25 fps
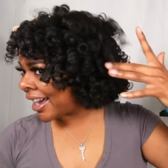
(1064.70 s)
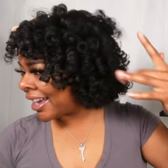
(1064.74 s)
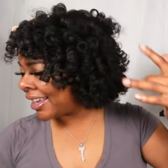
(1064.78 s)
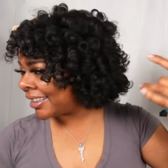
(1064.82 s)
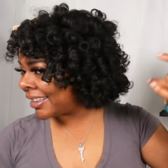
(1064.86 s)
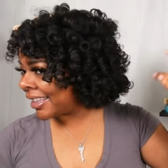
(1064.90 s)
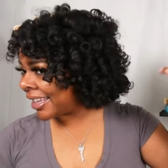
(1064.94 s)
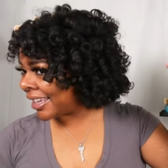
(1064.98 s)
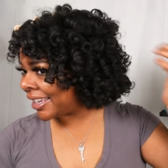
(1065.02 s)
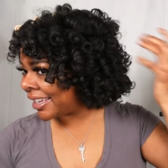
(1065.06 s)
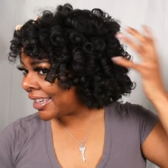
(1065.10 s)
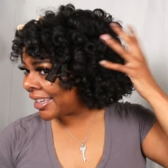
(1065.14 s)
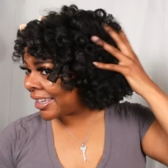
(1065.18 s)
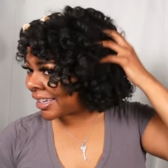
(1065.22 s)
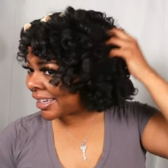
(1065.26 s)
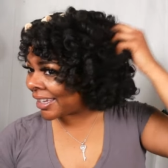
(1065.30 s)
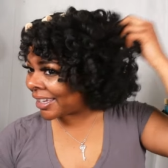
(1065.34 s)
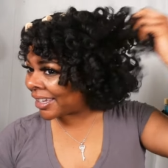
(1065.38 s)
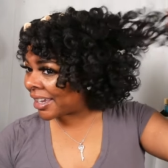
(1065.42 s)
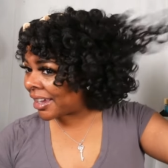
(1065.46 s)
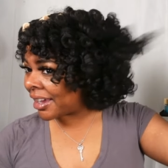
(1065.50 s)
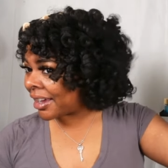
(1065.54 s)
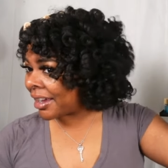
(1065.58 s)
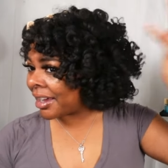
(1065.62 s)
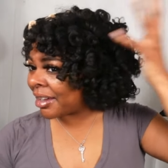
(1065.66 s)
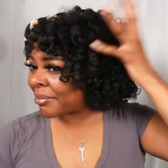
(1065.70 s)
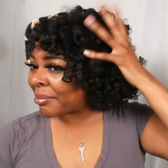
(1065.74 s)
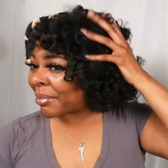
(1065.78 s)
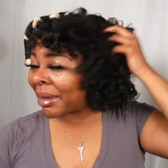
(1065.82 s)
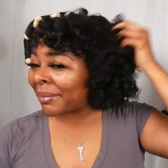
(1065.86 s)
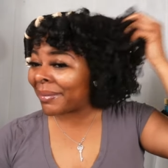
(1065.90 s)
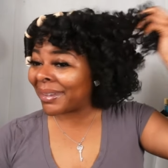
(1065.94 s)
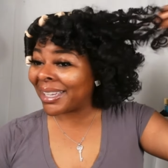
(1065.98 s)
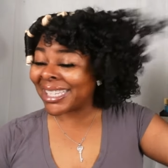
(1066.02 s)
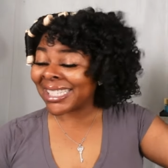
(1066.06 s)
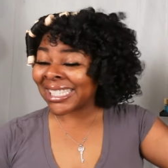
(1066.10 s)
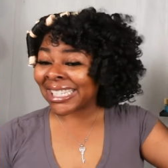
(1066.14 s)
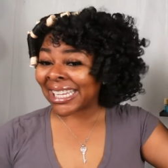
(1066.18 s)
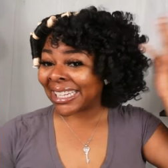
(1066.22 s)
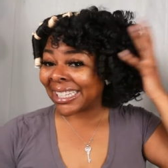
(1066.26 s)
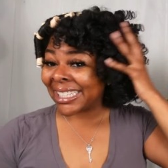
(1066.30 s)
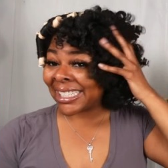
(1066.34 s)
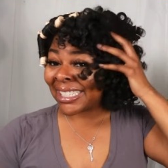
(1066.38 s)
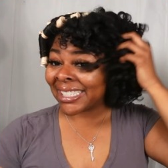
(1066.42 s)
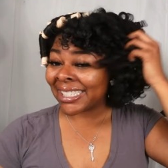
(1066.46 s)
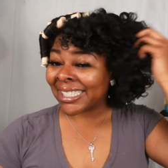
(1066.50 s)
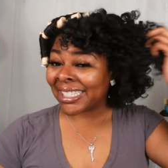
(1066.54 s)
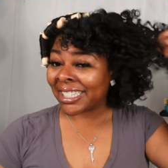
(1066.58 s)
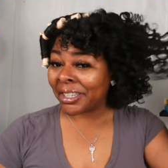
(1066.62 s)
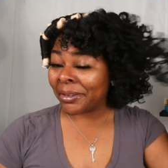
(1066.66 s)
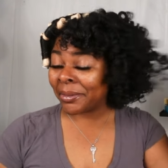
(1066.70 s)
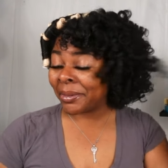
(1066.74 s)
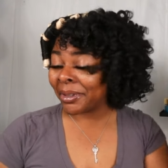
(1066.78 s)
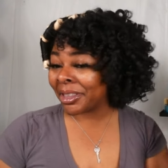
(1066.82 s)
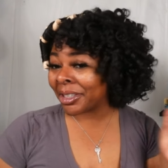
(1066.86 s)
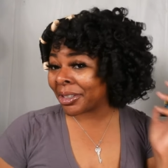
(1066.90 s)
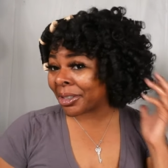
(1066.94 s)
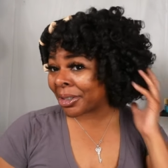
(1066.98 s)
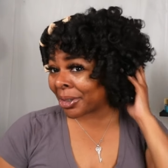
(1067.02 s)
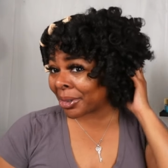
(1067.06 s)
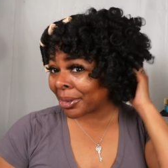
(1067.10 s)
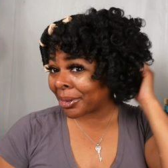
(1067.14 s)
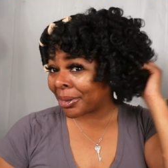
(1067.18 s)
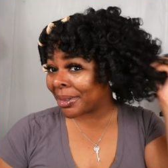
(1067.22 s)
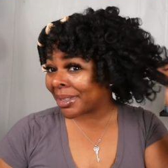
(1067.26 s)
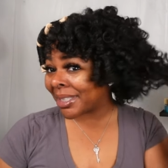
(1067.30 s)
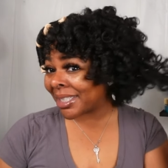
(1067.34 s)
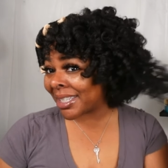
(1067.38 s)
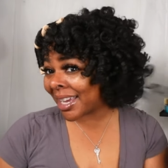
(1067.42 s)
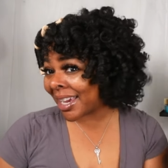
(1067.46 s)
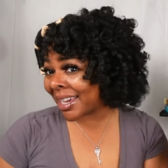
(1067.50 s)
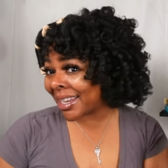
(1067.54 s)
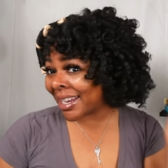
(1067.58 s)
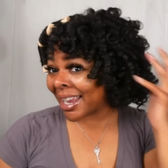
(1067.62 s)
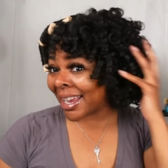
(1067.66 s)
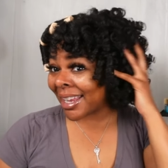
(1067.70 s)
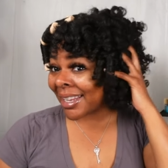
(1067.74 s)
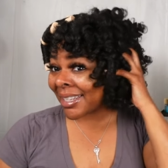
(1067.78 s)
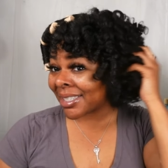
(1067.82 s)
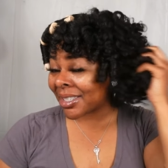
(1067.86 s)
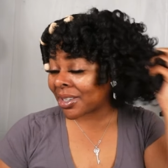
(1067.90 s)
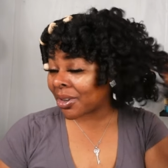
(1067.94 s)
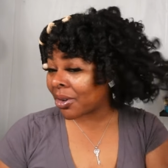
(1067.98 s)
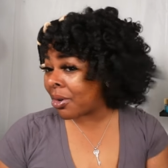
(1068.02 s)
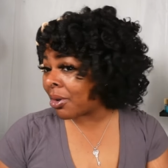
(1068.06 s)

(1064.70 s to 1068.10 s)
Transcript: I like it um I'm excited to see what the curl side has to